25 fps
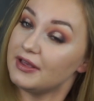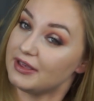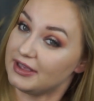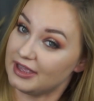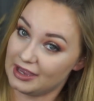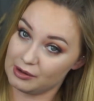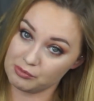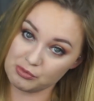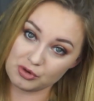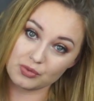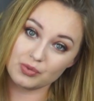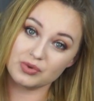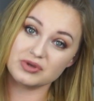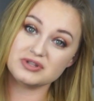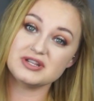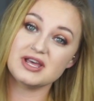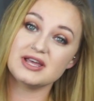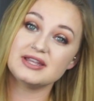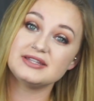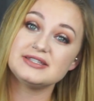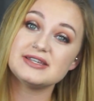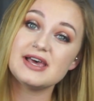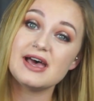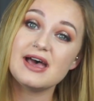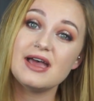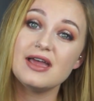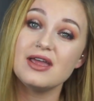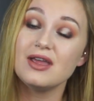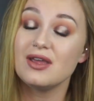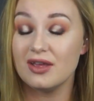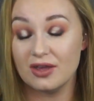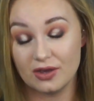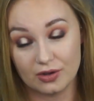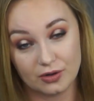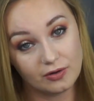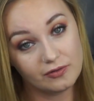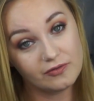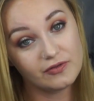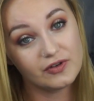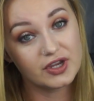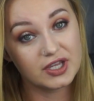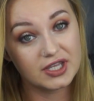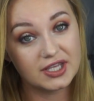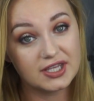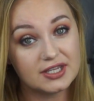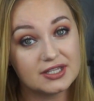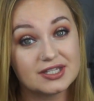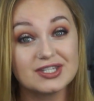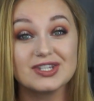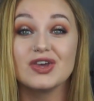the camera will not die,
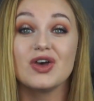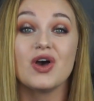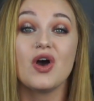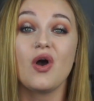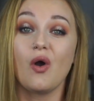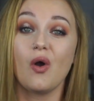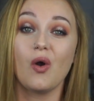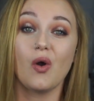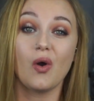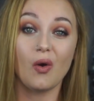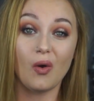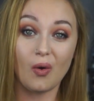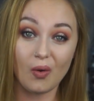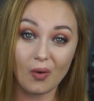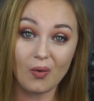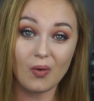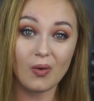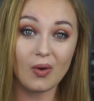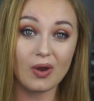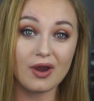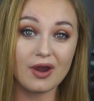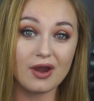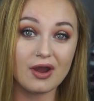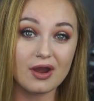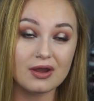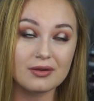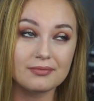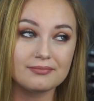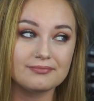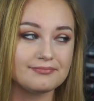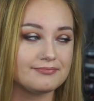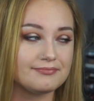overheat, or